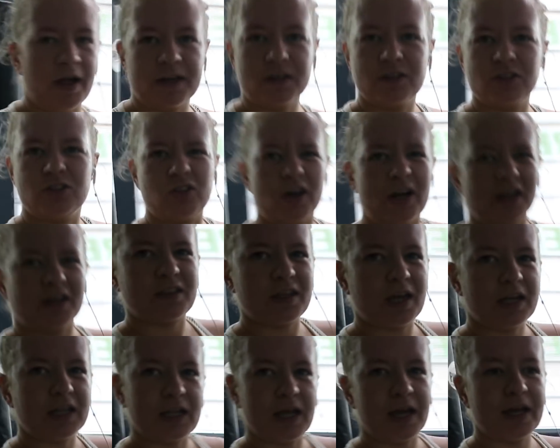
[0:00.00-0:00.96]
like strength
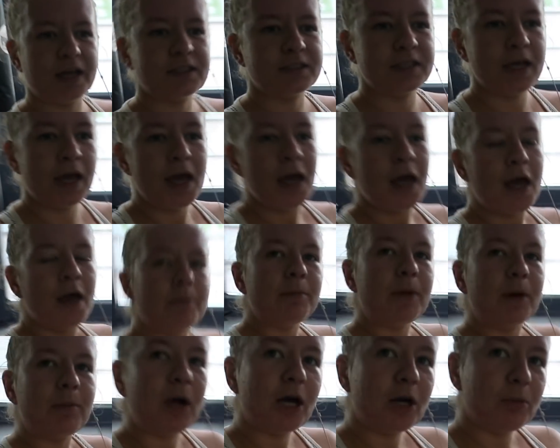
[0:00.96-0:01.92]
and legs,
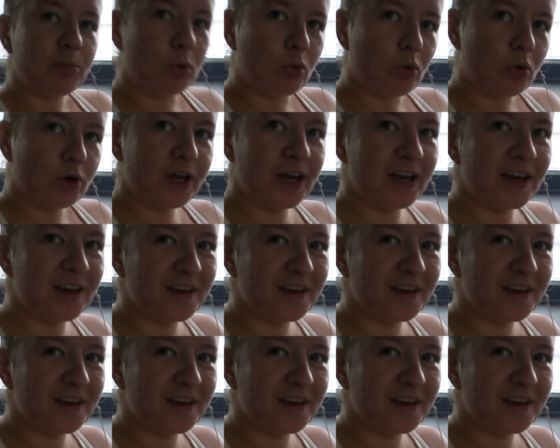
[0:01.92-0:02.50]
but I'm kind of bored.